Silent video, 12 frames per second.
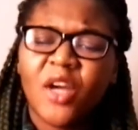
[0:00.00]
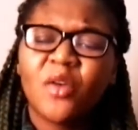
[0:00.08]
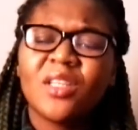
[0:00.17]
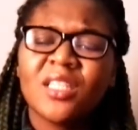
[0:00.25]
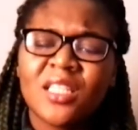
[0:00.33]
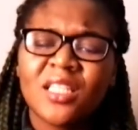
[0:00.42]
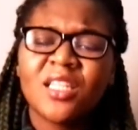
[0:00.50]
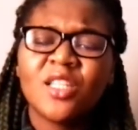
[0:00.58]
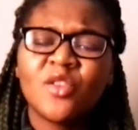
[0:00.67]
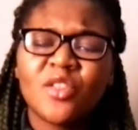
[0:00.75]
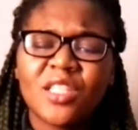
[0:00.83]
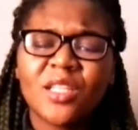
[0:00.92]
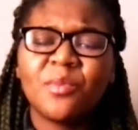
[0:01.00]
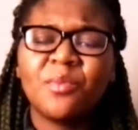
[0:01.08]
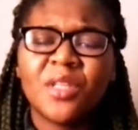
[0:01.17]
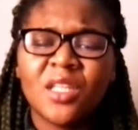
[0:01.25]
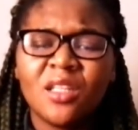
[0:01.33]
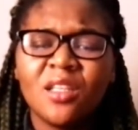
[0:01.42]
Okay, this is an interesting
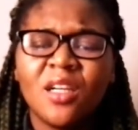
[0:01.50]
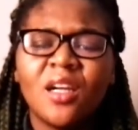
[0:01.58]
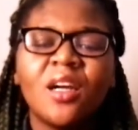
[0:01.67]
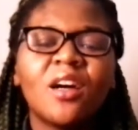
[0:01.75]
beat.